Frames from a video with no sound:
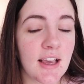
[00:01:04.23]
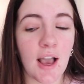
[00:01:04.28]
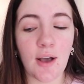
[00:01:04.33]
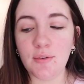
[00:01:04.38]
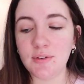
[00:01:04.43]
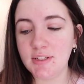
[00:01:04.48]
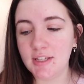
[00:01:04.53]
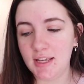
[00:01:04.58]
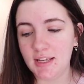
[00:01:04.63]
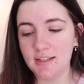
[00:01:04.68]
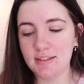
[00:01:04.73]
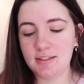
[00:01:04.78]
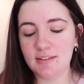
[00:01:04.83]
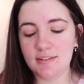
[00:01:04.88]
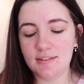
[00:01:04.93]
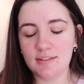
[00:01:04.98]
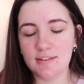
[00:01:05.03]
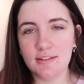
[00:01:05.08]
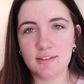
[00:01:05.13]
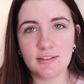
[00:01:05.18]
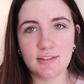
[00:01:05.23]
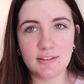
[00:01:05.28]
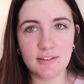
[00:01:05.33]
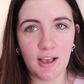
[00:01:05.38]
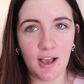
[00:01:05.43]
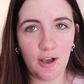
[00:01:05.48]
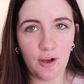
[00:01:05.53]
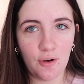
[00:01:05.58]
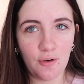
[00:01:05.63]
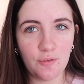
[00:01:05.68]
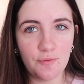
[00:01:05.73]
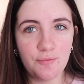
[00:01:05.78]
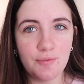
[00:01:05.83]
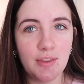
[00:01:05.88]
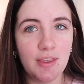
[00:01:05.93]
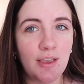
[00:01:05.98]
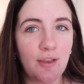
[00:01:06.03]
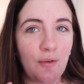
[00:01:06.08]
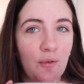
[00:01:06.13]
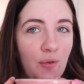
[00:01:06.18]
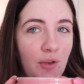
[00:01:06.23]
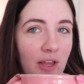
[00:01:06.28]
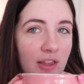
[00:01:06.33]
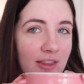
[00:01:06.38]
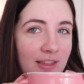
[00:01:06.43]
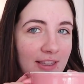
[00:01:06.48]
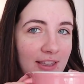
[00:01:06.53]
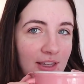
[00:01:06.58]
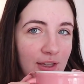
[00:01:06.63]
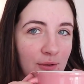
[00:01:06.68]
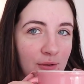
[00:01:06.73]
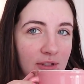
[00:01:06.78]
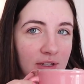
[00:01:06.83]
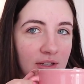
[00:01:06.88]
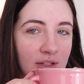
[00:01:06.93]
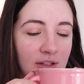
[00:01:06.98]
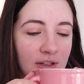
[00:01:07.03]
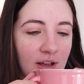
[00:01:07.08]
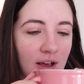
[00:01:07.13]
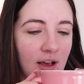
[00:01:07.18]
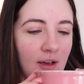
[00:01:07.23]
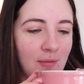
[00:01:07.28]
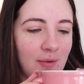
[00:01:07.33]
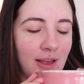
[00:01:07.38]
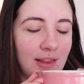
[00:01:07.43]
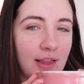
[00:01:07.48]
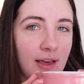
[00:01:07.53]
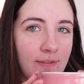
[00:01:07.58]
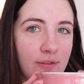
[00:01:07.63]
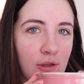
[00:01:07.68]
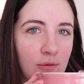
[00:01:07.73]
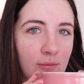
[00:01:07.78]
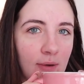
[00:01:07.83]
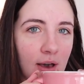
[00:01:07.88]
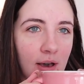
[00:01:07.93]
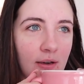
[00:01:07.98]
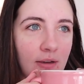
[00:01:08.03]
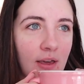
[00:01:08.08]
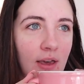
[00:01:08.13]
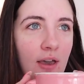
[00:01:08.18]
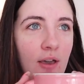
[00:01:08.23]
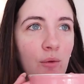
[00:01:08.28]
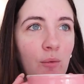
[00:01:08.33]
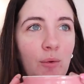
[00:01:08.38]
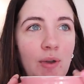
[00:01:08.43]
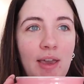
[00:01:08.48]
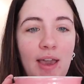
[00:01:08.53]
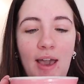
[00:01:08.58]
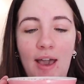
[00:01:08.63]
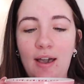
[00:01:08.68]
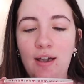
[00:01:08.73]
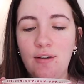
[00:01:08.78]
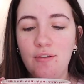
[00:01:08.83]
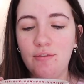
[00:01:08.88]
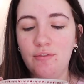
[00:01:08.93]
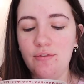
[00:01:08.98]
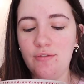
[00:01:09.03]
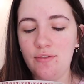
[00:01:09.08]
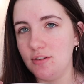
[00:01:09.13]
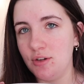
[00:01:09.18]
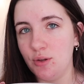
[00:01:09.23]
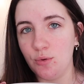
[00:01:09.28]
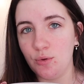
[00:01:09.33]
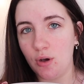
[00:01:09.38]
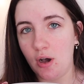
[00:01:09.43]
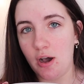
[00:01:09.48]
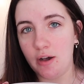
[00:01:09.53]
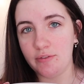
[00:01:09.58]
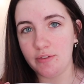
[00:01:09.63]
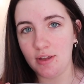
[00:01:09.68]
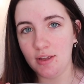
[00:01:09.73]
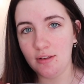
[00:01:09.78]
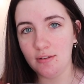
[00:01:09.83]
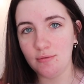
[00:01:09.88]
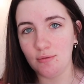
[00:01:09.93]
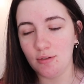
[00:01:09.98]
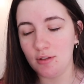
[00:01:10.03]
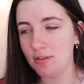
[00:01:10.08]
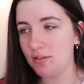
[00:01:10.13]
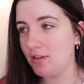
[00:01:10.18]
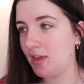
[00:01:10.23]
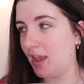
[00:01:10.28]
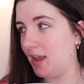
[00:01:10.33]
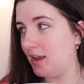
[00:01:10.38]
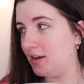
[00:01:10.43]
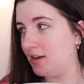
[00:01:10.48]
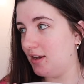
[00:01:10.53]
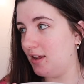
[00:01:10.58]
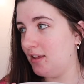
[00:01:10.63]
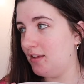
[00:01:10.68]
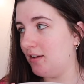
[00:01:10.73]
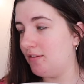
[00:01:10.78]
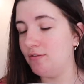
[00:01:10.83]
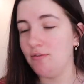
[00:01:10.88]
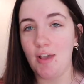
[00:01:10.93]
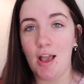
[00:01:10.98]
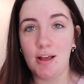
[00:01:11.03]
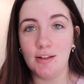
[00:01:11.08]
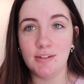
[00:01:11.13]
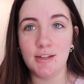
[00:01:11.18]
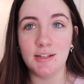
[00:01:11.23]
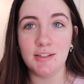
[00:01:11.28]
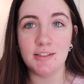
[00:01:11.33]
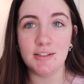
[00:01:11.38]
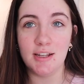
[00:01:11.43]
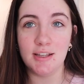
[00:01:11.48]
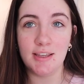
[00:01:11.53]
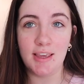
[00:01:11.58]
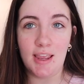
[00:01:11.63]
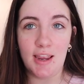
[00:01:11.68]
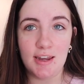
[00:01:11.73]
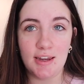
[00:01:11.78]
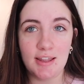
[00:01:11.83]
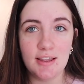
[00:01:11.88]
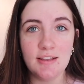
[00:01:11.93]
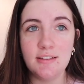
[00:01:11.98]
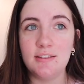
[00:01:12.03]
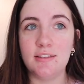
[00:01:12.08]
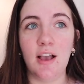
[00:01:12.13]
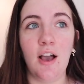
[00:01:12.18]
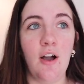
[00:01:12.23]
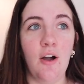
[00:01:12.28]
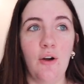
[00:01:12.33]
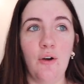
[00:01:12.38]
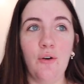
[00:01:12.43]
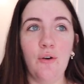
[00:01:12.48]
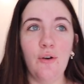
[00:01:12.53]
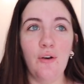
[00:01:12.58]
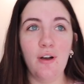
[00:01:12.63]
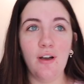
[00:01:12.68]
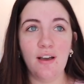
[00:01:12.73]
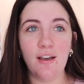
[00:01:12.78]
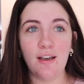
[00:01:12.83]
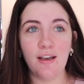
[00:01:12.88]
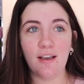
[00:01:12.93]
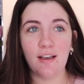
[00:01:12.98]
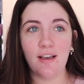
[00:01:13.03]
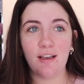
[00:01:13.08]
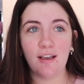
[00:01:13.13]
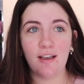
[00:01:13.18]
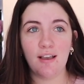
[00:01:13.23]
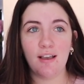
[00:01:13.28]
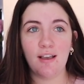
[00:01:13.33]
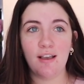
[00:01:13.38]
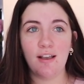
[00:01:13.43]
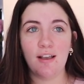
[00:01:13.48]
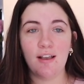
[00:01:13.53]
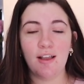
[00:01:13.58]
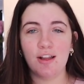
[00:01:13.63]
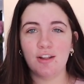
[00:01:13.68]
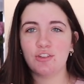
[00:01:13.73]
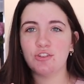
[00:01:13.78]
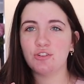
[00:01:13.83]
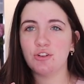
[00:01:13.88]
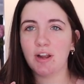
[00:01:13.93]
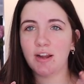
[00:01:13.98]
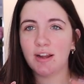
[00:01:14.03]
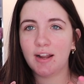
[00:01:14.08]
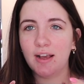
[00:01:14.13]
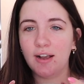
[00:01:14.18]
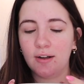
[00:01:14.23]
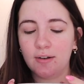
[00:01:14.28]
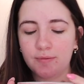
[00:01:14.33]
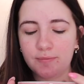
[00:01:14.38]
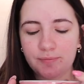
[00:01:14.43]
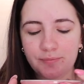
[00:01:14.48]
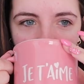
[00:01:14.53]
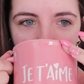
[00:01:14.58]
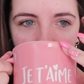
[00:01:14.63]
how it tastes. So we have the cute I love you mug. We have new coffee with candy, a Valentine's Day candy. So let's try it out.